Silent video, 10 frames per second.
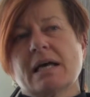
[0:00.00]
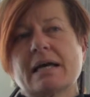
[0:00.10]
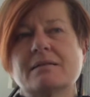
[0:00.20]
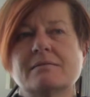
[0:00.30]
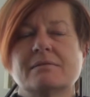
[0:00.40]

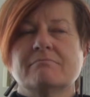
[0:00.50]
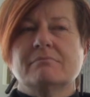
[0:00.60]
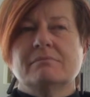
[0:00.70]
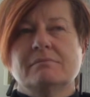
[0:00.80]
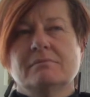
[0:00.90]
and
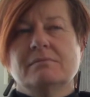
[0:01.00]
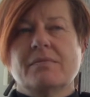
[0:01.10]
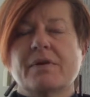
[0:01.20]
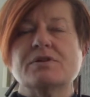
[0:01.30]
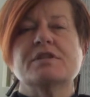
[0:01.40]

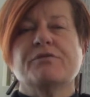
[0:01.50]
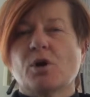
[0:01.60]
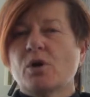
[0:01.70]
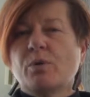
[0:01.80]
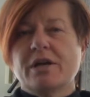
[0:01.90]
they're still
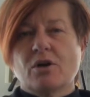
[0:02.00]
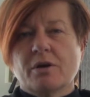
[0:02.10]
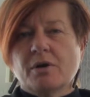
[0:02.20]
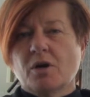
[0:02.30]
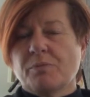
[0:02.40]
very weak
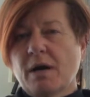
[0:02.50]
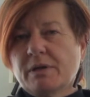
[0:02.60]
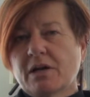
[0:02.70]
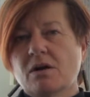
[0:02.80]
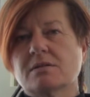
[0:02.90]
on
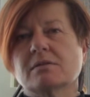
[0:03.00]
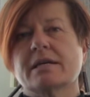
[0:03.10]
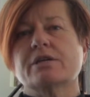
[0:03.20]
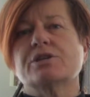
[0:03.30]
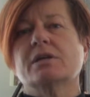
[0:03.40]
public
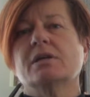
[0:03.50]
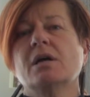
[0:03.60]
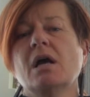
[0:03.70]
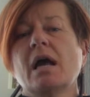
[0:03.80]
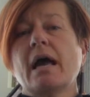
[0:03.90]
consultation,
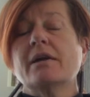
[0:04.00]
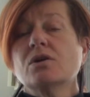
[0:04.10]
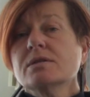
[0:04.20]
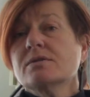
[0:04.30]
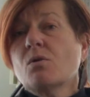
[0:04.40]
and
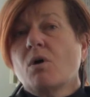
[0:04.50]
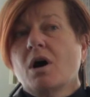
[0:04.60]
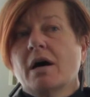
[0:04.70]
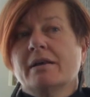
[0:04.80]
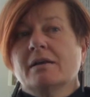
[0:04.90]
also
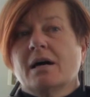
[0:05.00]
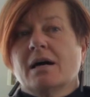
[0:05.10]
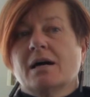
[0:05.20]
on